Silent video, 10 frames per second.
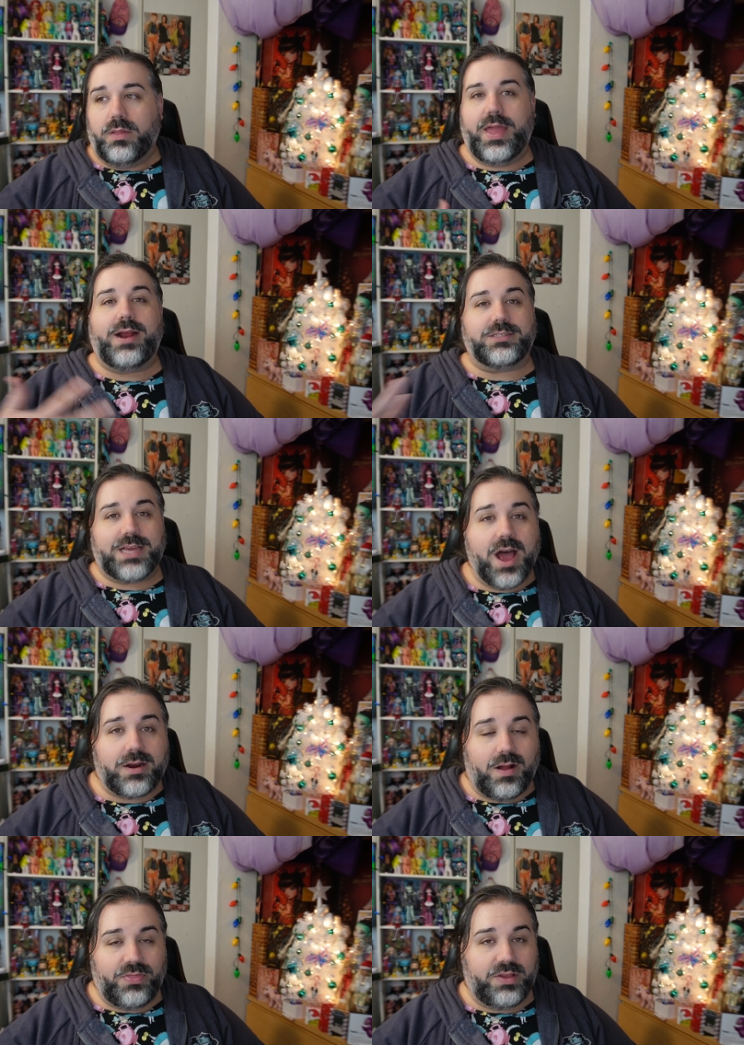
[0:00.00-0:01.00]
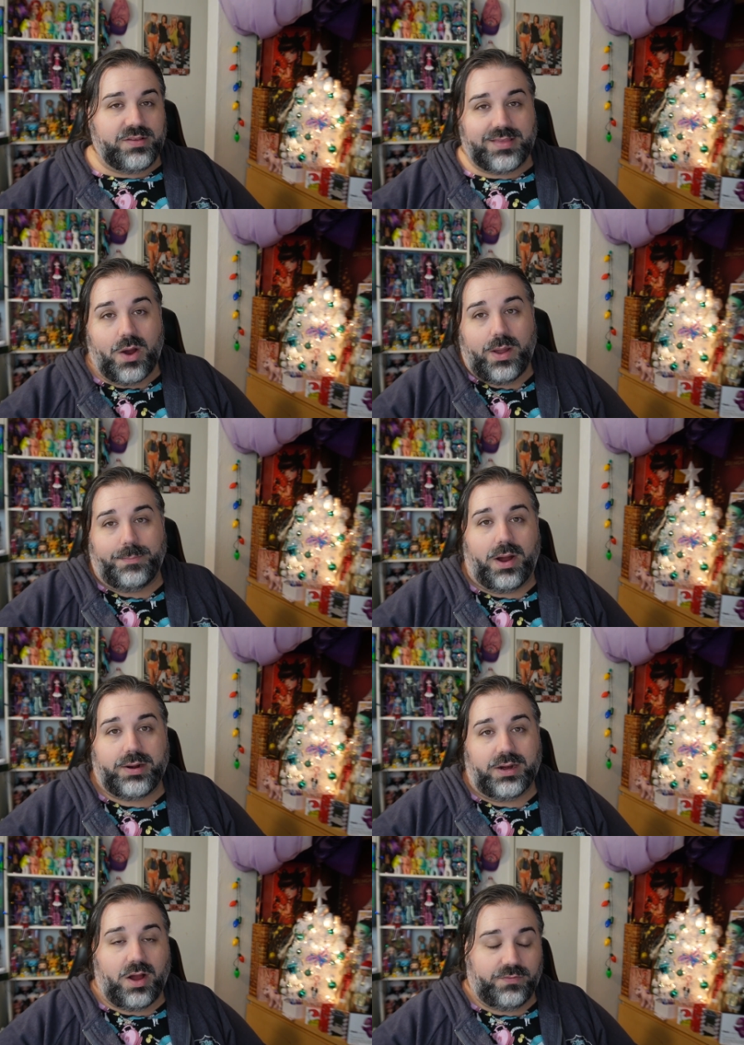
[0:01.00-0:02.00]
the hair is cut on this. That's how I
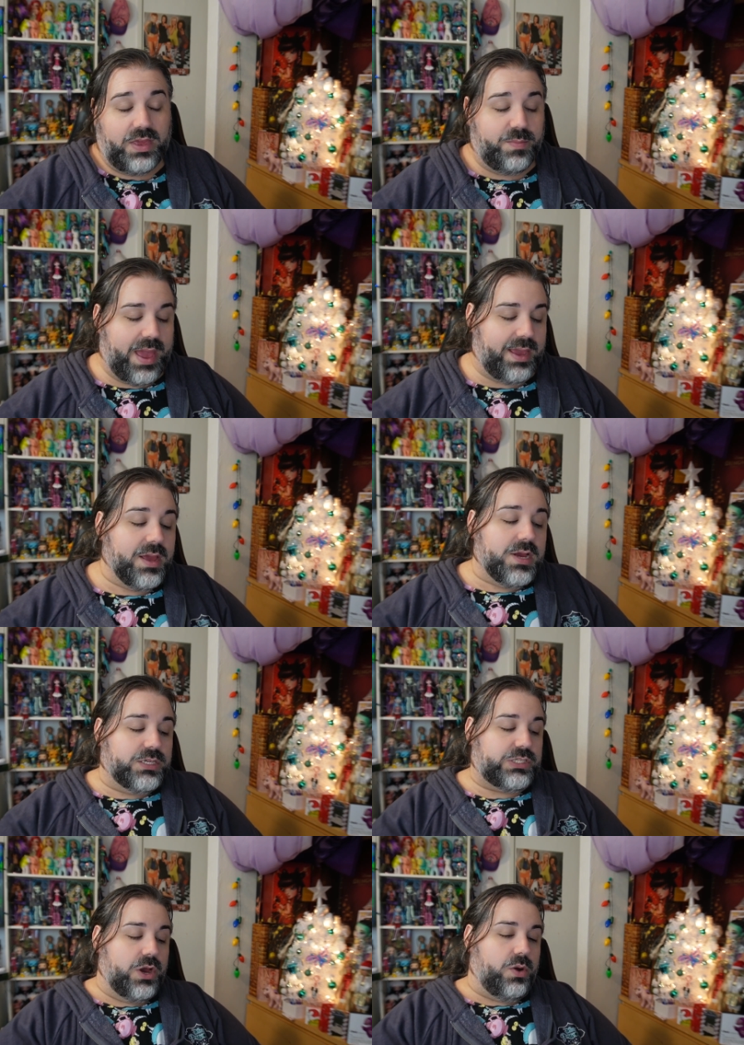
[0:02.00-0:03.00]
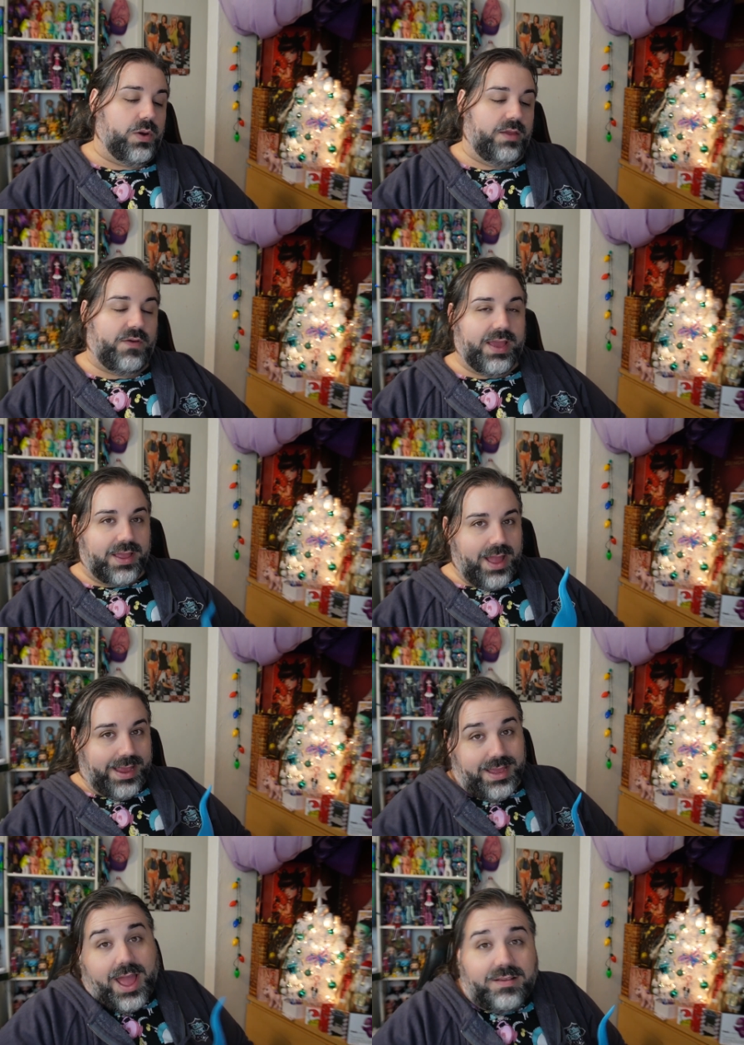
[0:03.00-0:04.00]
bought it off eBay. So if I, I
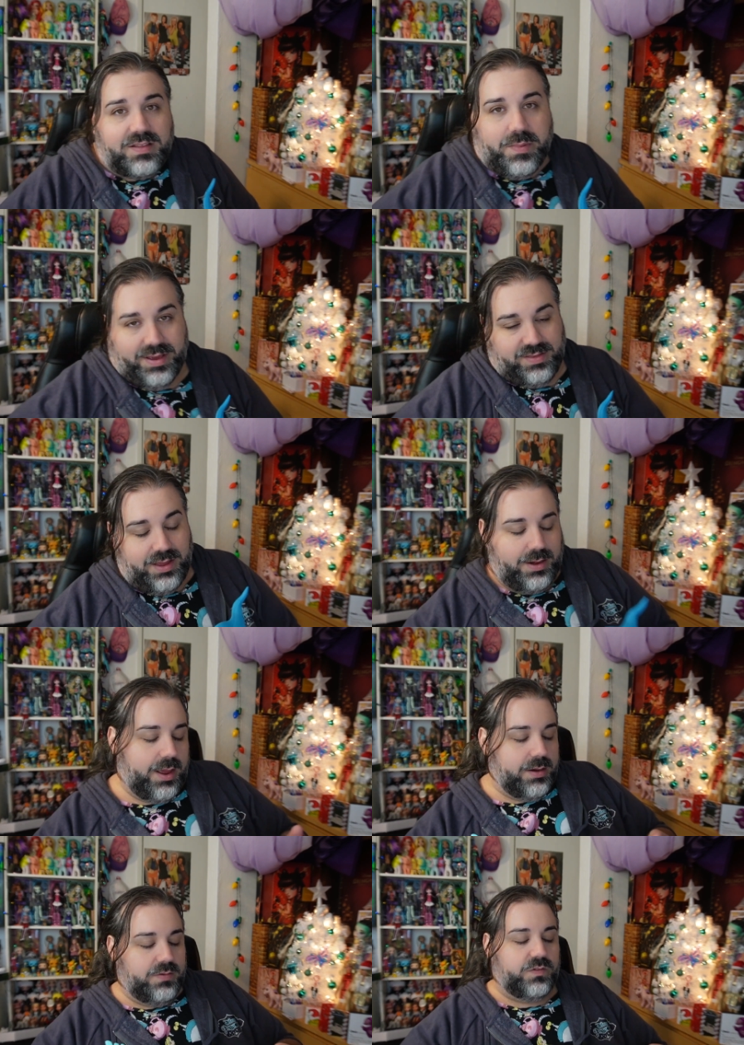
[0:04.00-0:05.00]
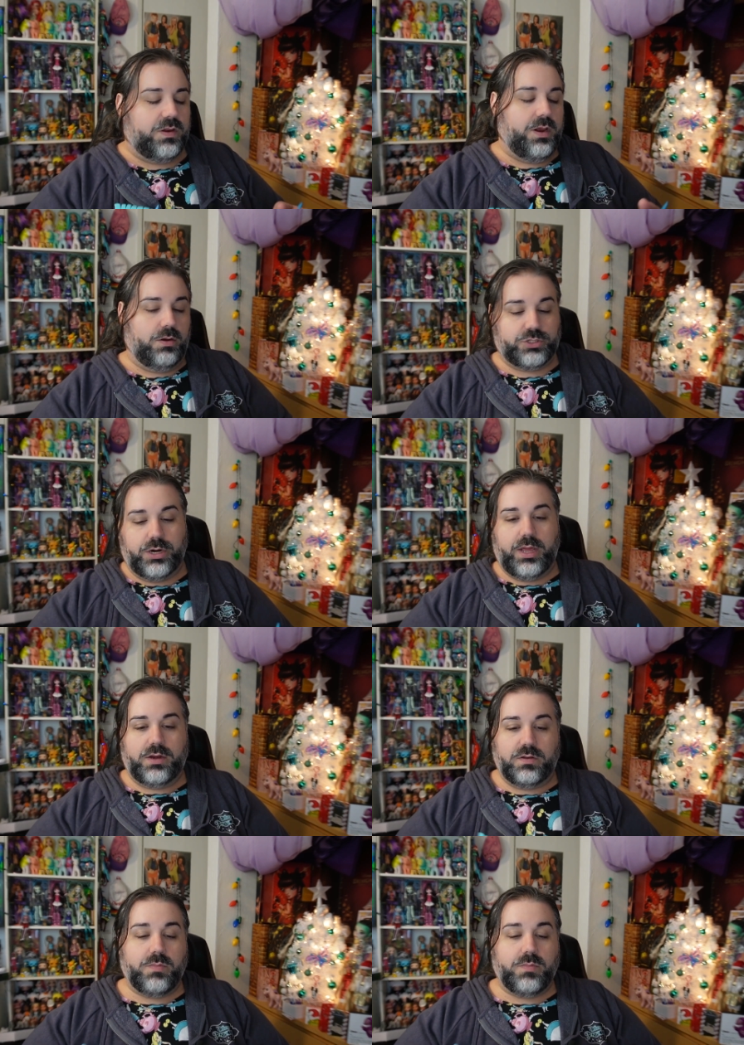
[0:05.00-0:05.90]
can customize it and, you know, turn it into